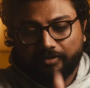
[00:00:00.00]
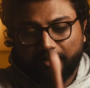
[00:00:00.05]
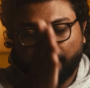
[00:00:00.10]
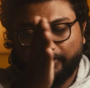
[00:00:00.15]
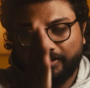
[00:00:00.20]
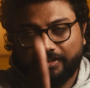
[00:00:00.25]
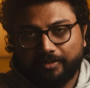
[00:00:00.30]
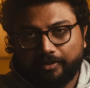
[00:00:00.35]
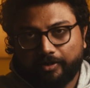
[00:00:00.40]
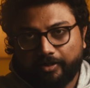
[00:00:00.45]
now
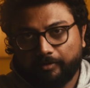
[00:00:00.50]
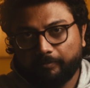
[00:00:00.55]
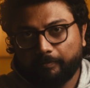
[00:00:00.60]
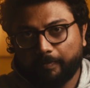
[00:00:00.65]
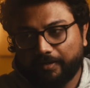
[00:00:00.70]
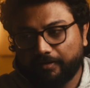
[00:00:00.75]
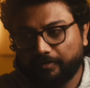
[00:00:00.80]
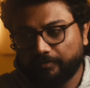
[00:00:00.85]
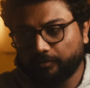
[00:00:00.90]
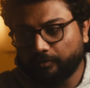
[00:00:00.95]
that the run
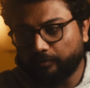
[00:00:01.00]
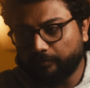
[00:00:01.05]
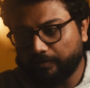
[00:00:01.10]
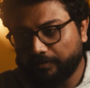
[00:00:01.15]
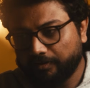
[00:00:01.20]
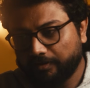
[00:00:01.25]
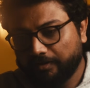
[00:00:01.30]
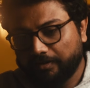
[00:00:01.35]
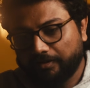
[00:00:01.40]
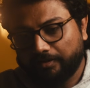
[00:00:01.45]
part is
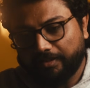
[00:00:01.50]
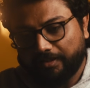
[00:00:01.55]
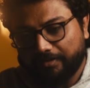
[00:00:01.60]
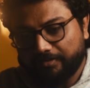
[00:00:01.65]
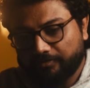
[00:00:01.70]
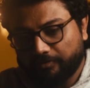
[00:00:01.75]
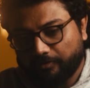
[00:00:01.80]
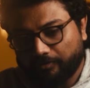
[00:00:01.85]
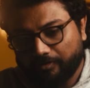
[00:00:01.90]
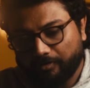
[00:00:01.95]
over,
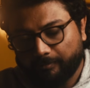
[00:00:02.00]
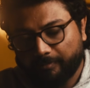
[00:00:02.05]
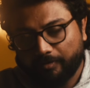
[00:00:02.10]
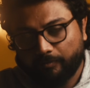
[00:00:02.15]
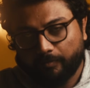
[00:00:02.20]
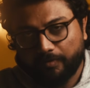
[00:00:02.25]
let's talk about